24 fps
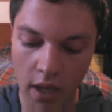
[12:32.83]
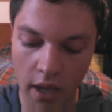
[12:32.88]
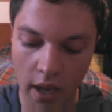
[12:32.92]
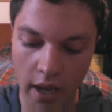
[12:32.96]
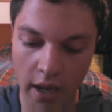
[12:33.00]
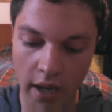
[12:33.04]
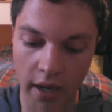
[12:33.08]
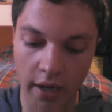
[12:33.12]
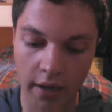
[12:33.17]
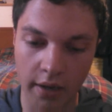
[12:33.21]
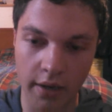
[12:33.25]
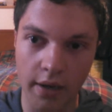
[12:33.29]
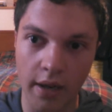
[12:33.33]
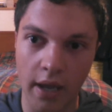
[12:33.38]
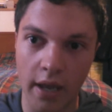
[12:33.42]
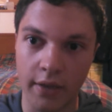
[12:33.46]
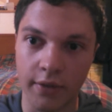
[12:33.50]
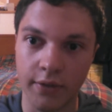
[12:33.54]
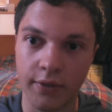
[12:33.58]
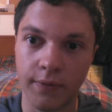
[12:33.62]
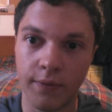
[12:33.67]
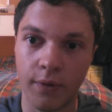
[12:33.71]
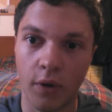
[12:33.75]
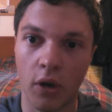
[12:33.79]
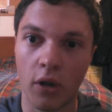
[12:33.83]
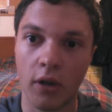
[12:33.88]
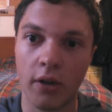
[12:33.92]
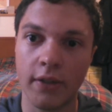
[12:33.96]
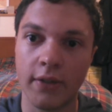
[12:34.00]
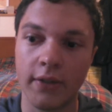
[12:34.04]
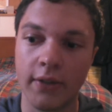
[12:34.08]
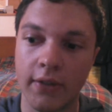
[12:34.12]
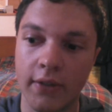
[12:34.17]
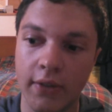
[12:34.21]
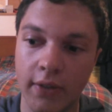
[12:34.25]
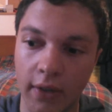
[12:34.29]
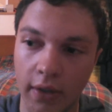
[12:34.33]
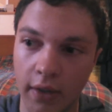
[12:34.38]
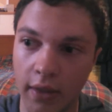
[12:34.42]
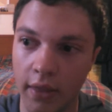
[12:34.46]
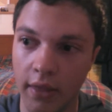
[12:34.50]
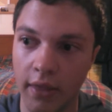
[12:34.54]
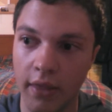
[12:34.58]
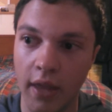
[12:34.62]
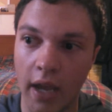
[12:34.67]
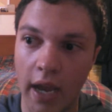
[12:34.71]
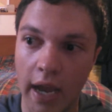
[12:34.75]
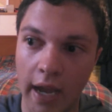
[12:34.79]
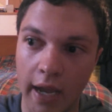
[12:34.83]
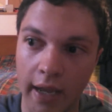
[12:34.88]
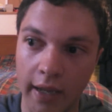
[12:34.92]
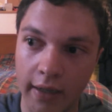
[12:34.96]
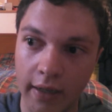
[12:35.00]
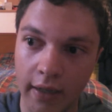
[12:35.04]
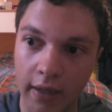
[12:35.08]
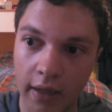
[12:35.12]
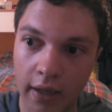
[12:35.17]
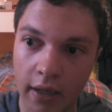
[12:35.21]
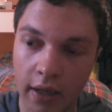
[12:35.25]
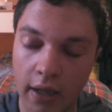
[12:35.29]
And as far as that,